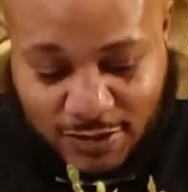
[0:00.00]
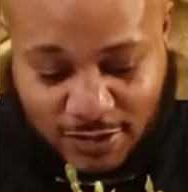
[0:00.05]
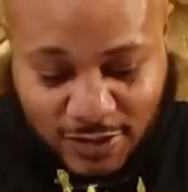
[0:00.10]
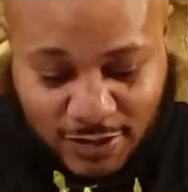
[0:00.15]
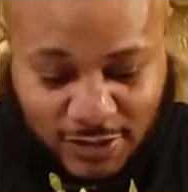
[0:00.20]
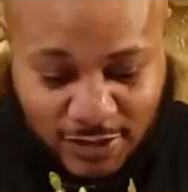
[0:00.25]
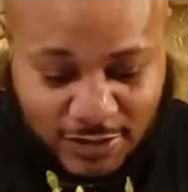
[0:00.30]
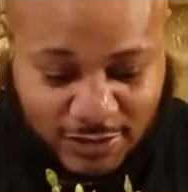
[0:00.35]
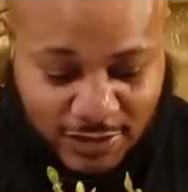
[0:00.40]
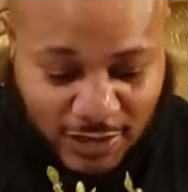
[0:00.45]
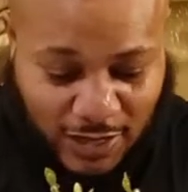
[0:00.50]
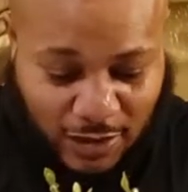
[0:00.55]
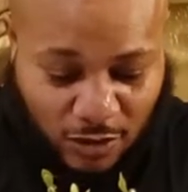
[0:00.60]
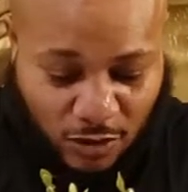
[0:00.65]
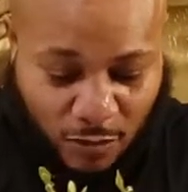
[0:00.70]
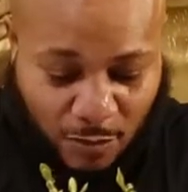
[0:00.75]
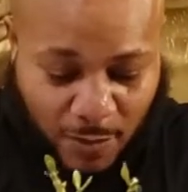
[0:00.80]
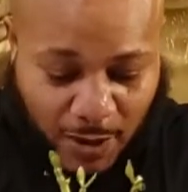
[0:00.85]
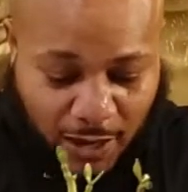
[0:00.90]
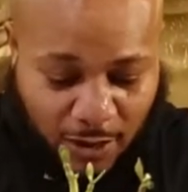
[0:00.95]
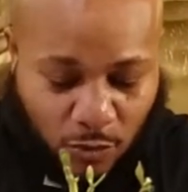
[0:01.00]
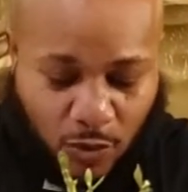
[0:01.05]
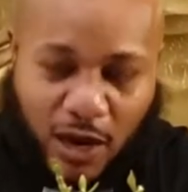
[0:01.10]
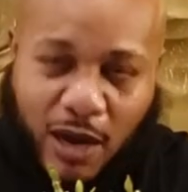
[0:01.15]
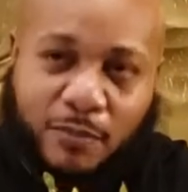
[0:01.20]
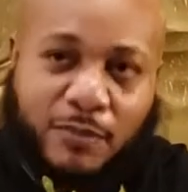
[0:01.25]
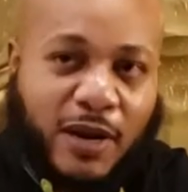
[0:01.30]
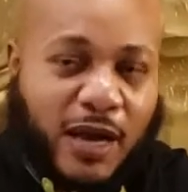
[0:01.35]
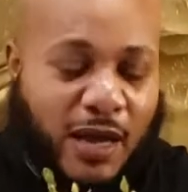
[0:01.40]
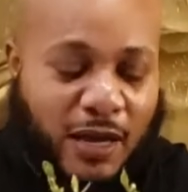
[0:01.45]
At least I hope I'm
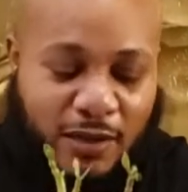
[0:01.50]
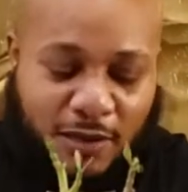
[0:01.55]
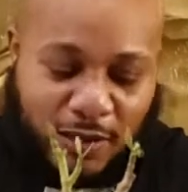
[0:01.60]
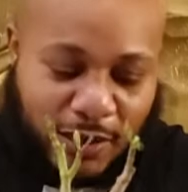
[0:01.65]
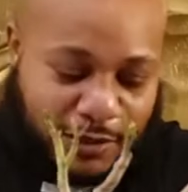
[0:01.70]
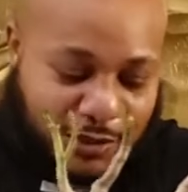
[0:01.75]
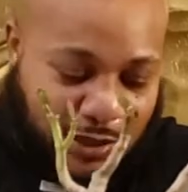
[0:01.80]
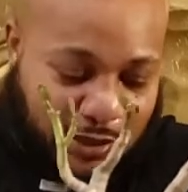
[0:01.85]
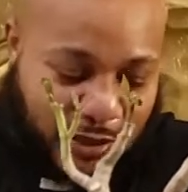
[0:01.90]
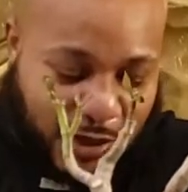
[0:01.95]
not. I take